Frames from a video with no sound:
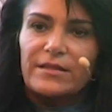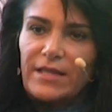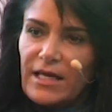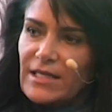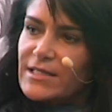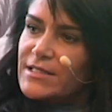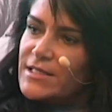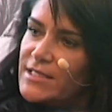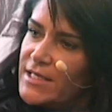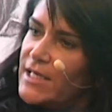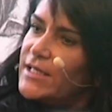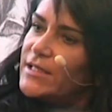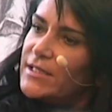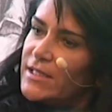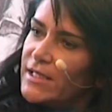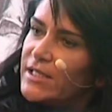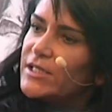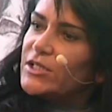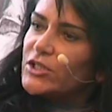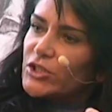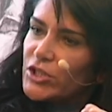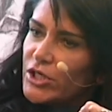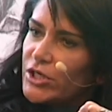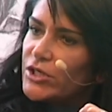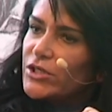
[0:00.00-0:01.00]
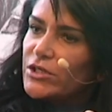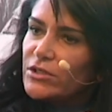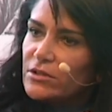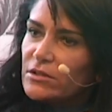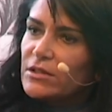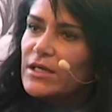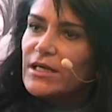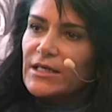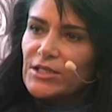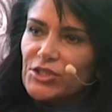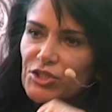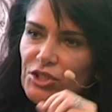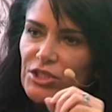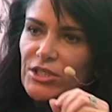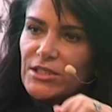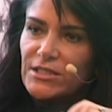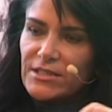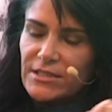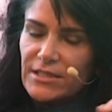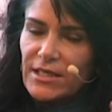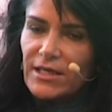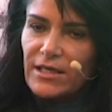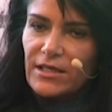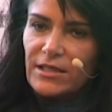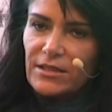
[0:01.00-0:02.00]
"That's it, little girl," and she
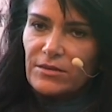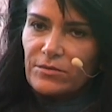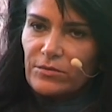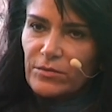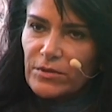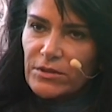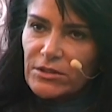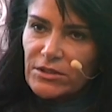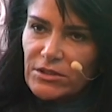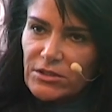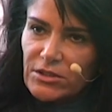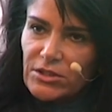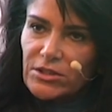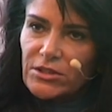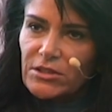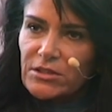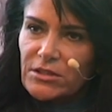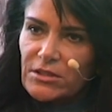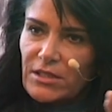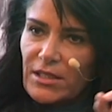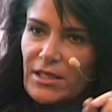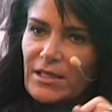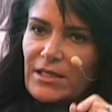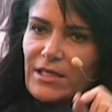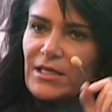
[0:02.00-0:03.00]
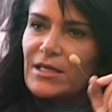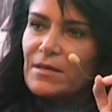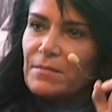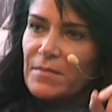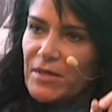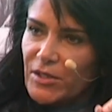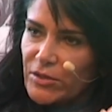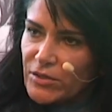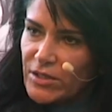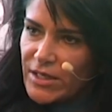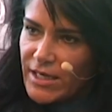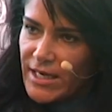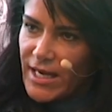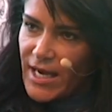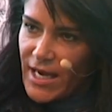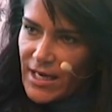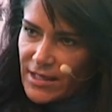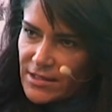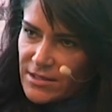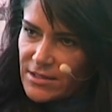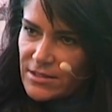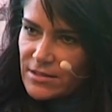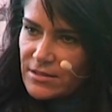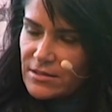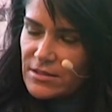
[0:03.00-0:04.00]
said it with just like an American
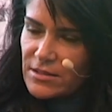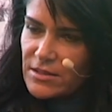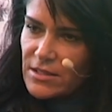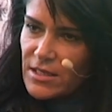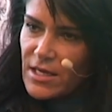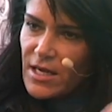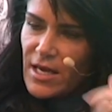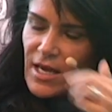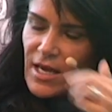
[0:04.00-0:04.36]
accent.